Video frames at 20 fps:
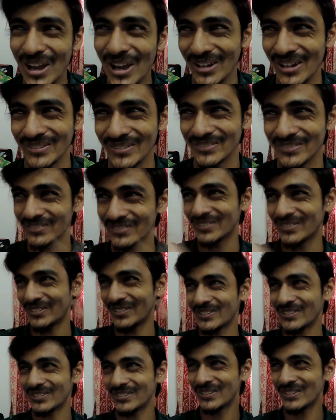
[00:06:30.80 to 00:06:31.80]
Look at
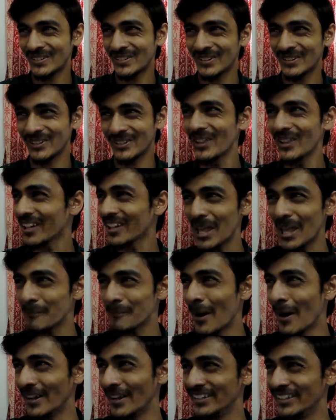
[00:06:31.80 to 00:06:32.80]

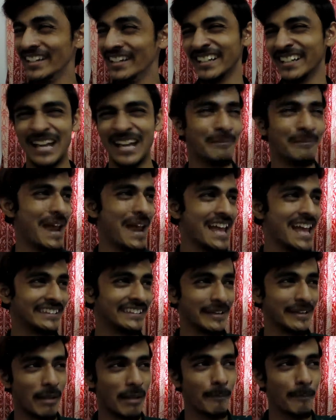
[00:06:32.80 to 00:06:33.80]
that pun.
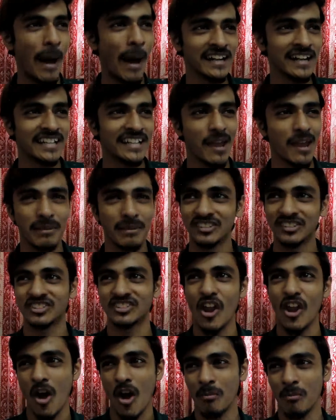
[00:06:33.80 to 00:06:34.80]
Amazing, my pun game is
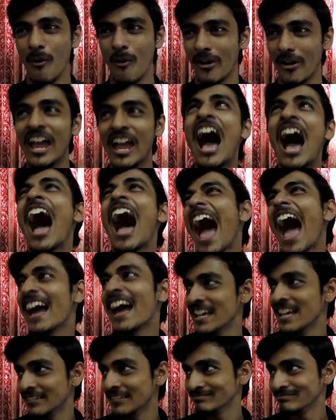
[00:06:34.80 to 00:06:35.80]
strong, boy. Ha!